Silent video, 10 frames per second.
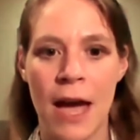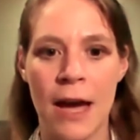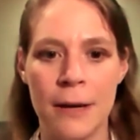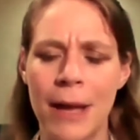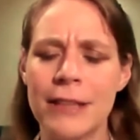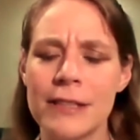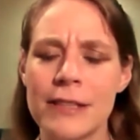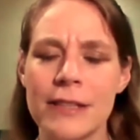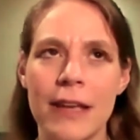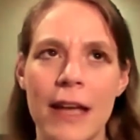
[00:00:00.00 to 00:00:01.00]

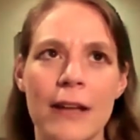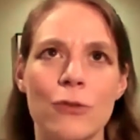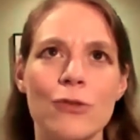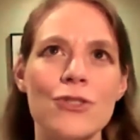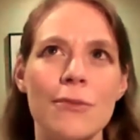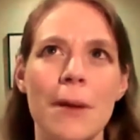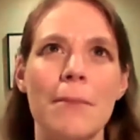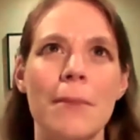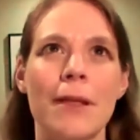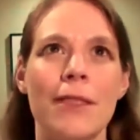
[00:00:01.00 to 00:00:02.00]
And also
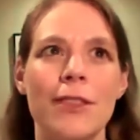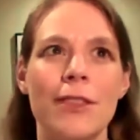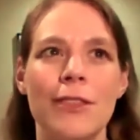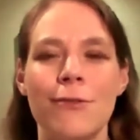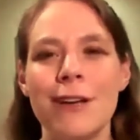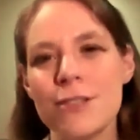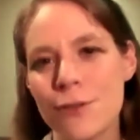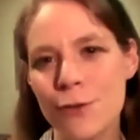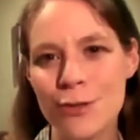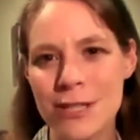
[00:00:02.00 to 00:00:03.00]
remember, the rest
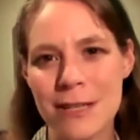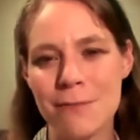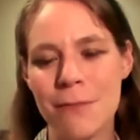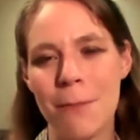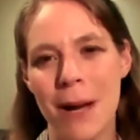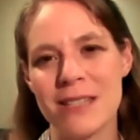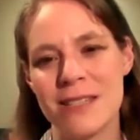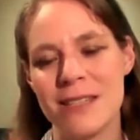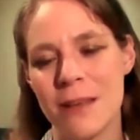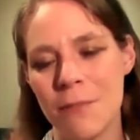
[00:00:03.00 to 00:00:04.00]
of your team might
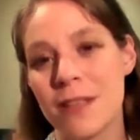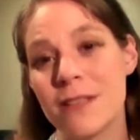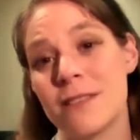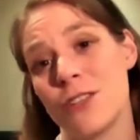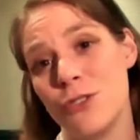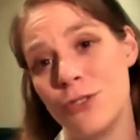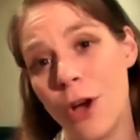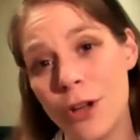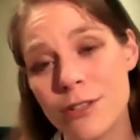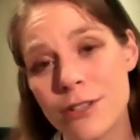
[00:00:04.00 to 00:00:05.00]
see some things that you
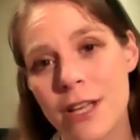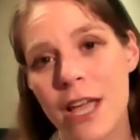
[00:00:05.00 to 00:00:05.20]
don't.